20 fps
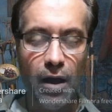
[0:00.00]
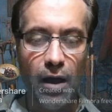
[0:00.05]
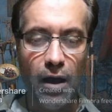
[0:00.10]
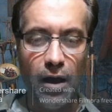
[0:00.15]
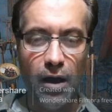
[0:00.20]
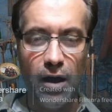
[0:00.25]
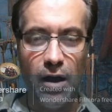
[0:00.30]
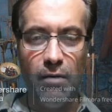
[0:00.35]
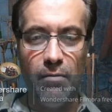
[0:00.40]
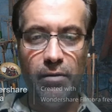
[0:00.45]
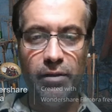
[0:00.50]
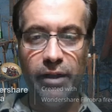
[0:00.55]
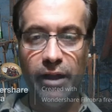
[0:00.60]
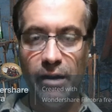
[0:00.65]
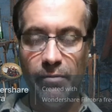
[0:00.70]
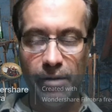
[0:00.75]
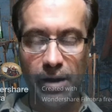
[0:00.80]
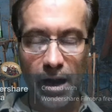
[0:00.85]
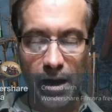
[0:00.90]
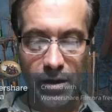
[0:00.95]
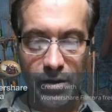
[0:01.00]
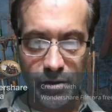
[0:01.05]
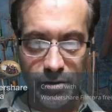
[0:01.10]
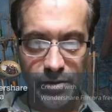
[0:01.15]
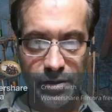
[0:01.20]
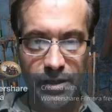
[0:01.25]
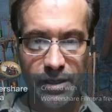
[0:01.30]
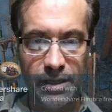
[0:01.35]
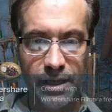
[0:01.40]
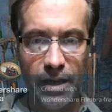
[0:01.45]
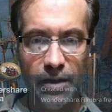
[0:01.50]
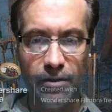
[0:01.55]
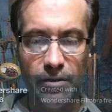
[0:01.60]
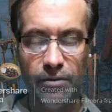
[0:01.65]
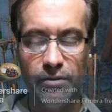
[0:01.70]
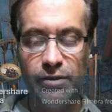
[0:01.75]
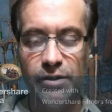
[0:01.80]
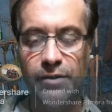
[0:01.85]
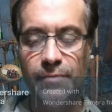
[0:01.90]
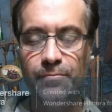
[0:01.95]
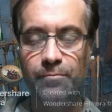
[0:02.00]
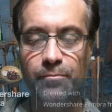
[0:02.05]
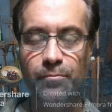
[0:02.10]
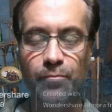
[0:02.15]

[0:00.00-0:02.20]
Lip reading: And later it got called skills.